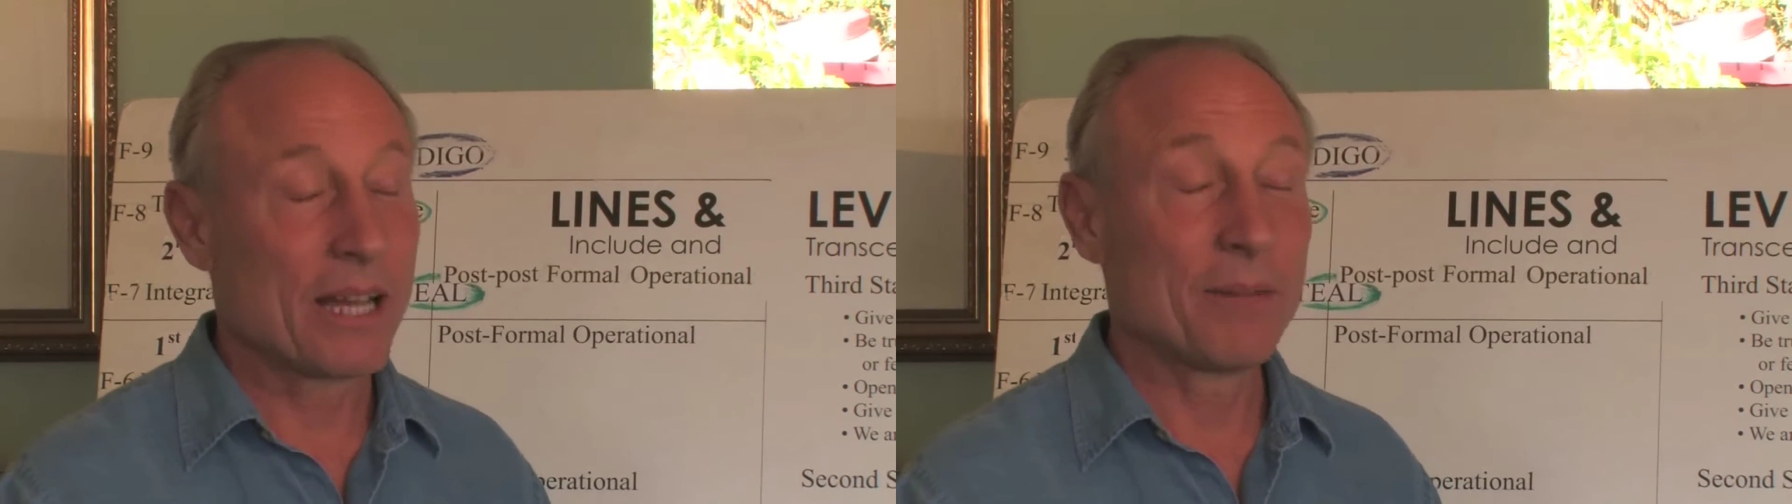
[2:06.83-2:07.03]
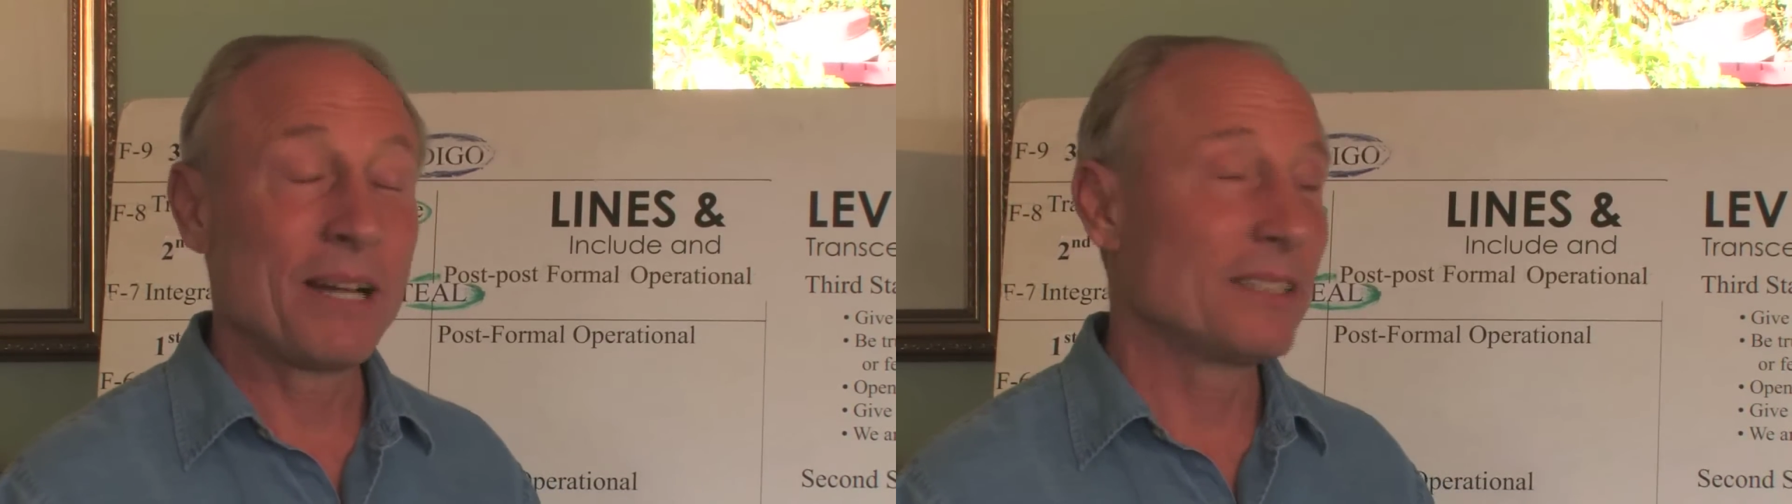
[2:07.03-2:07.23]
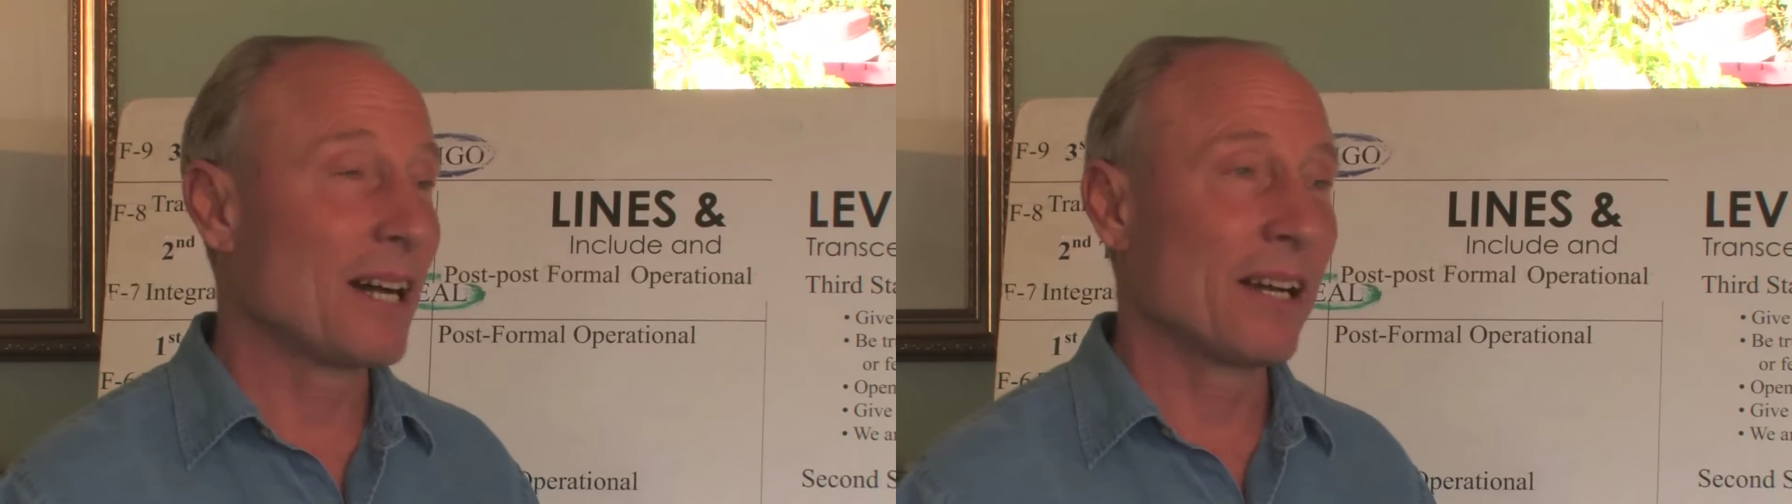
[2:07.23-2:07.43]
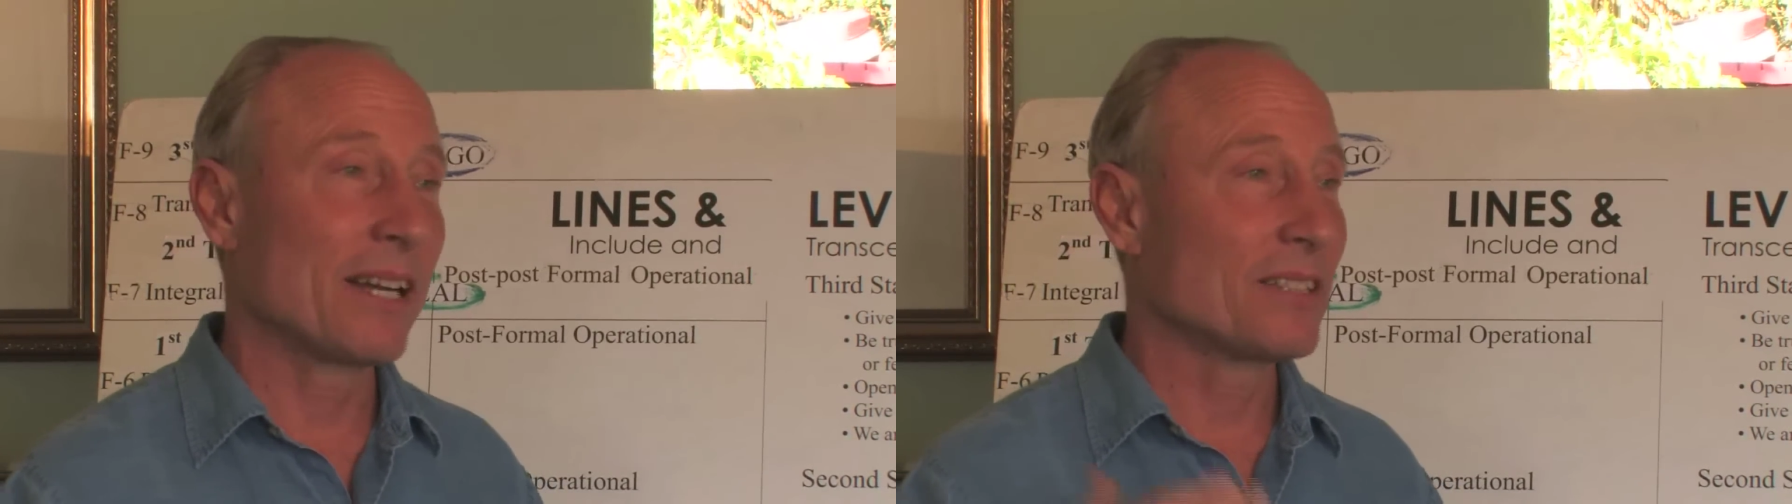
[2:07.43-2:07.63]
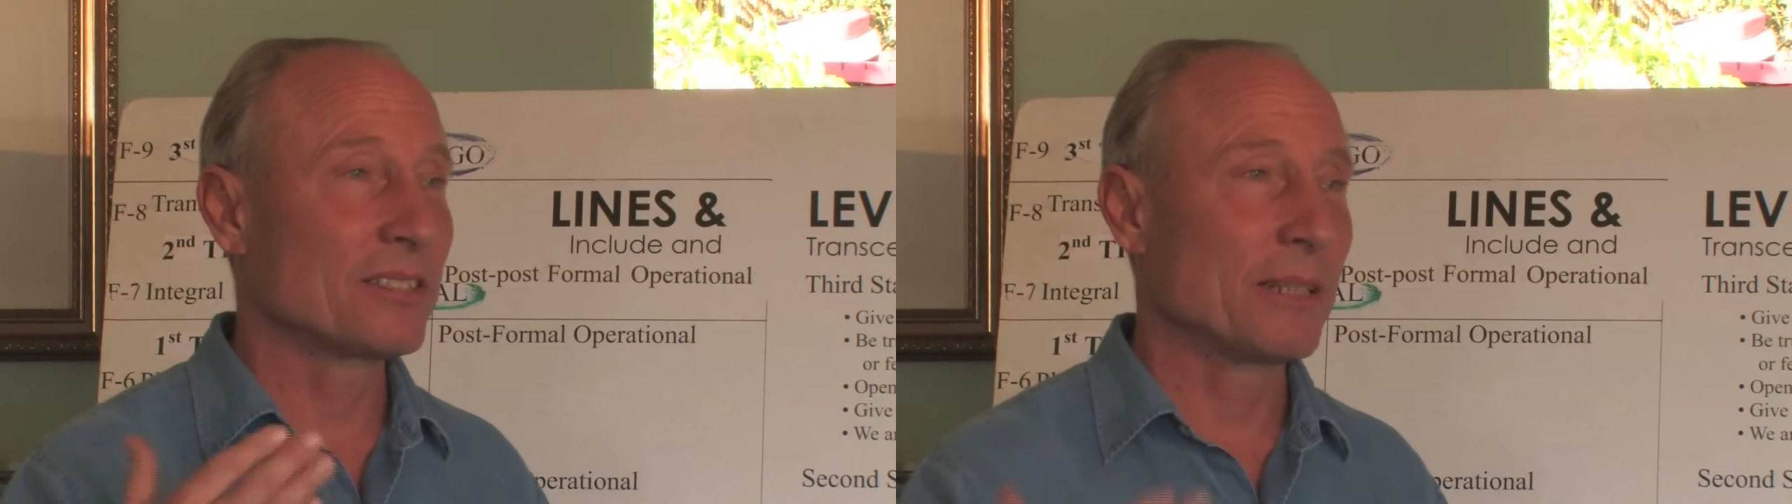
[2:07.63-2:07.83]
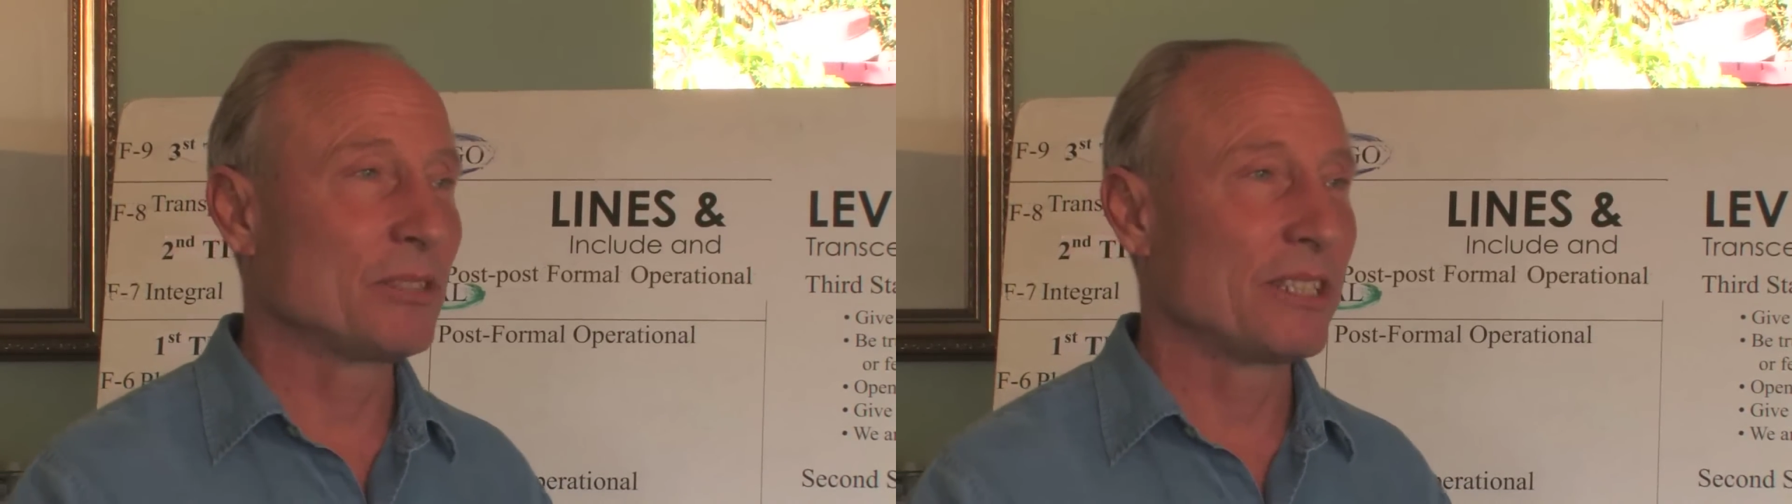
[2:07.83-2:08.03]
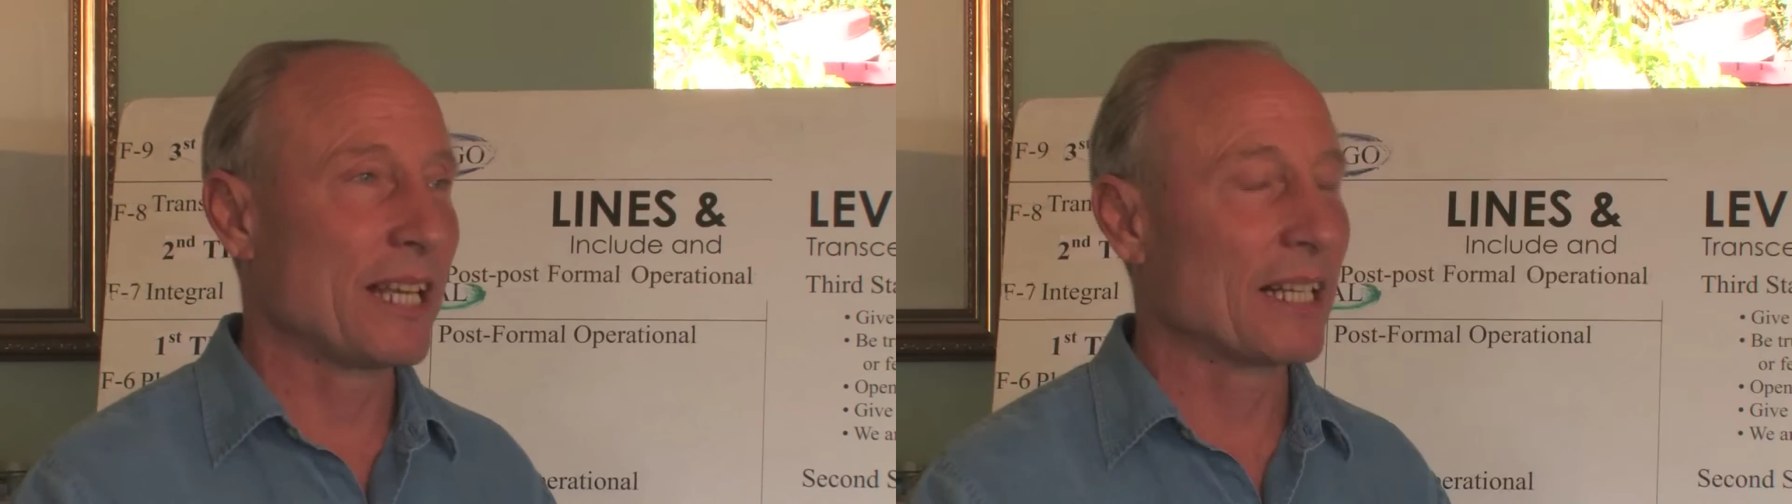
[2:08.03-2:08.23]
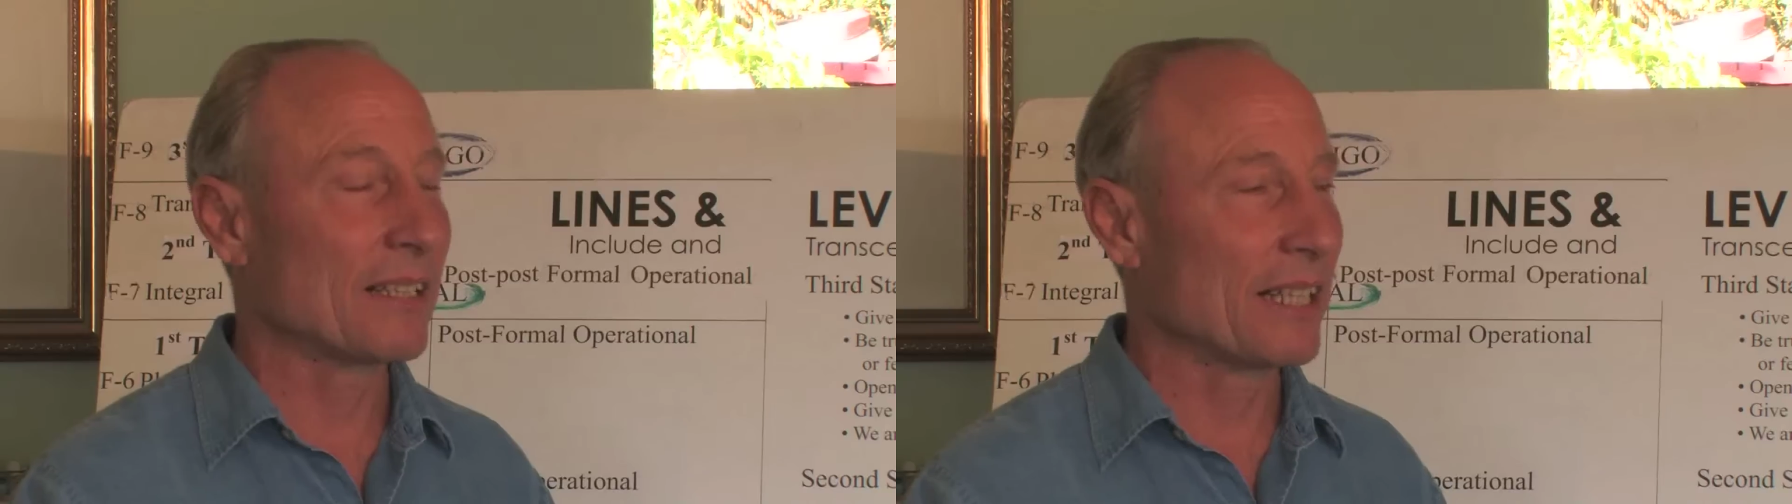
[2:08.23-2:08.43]
and my daughter had the same
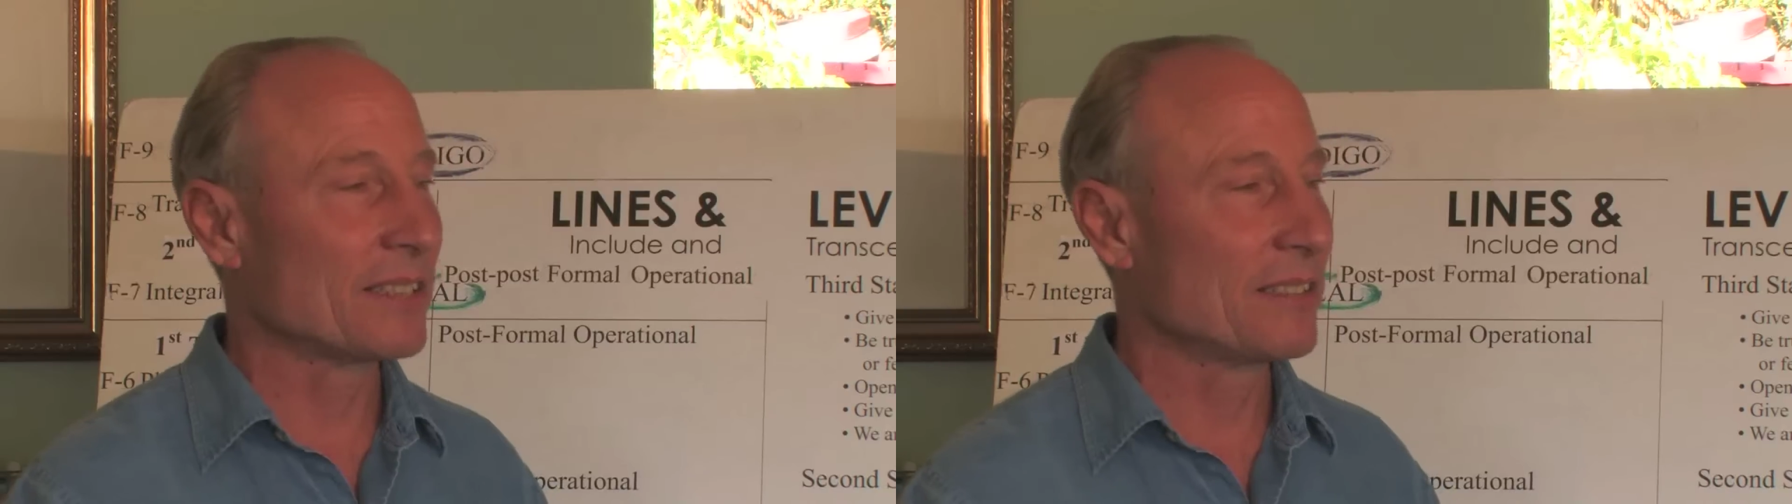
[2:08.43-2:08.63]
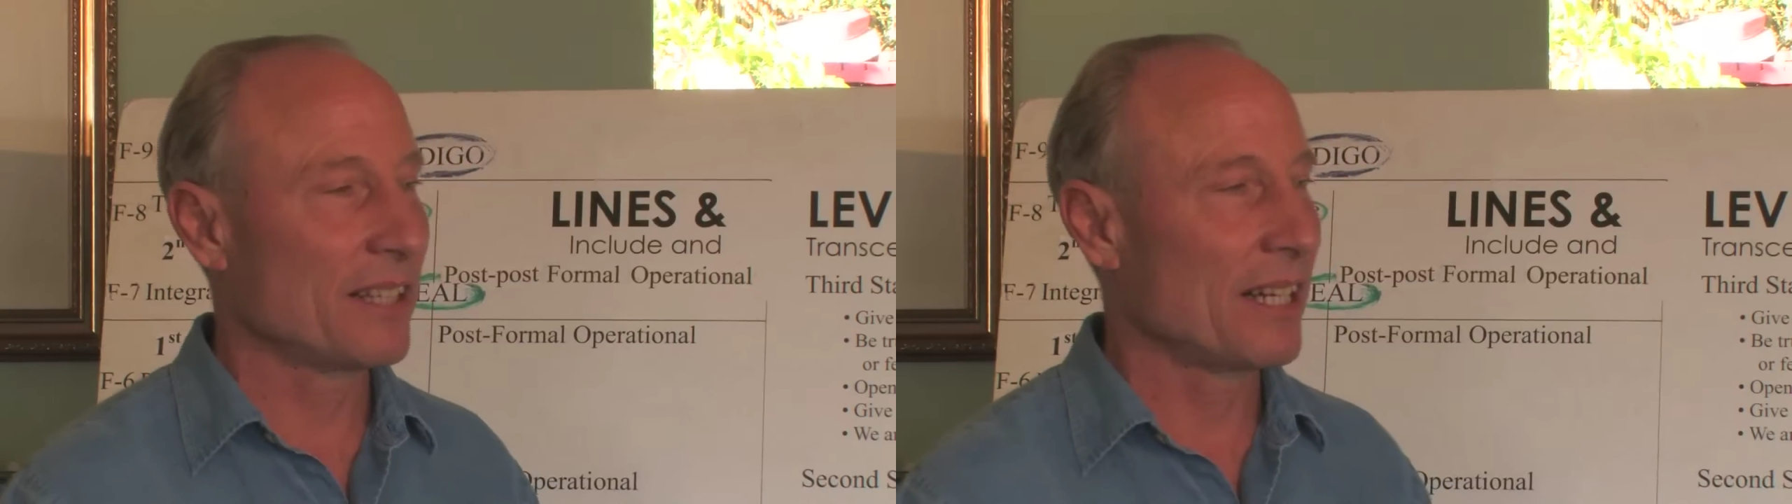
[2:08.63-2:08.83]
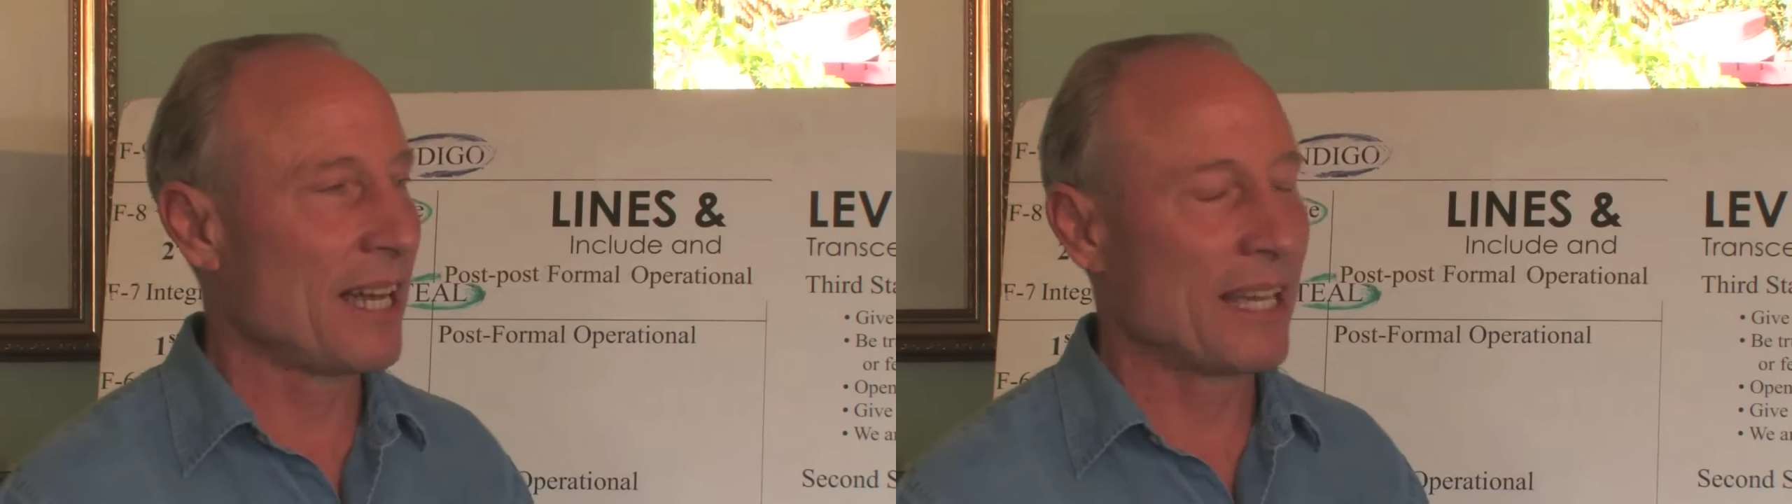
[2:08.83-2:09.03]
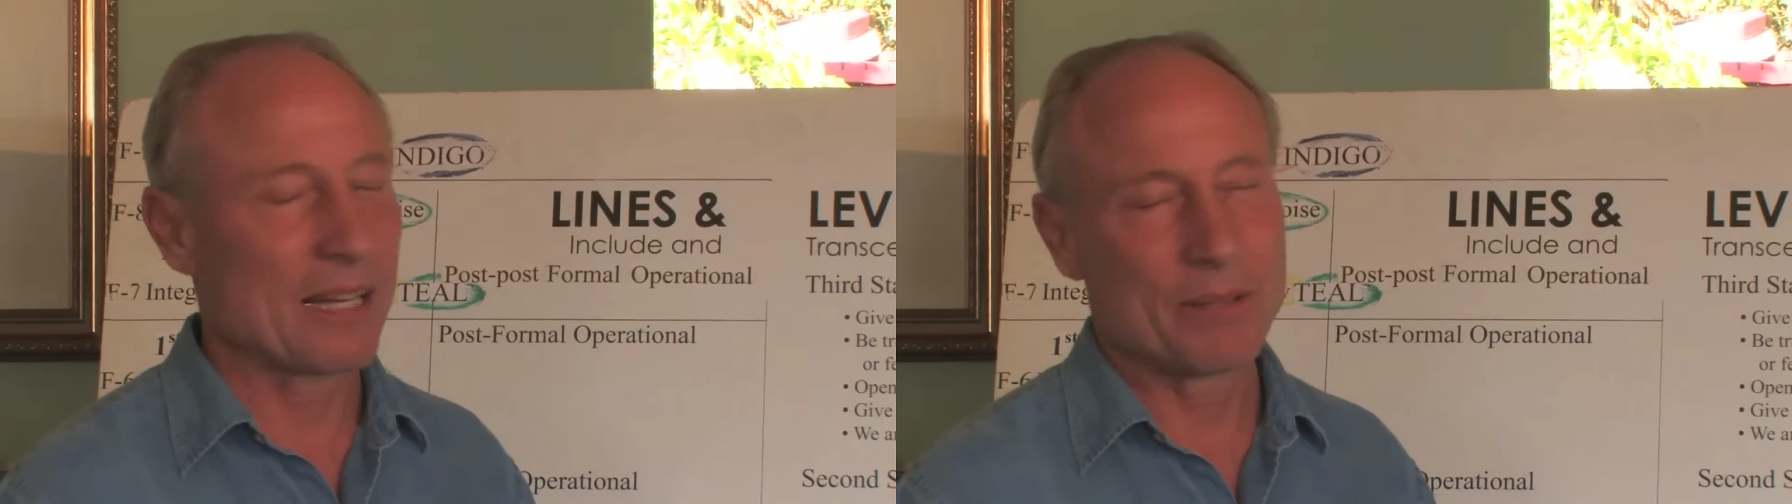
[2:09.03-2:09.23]
genetic legacy that I had.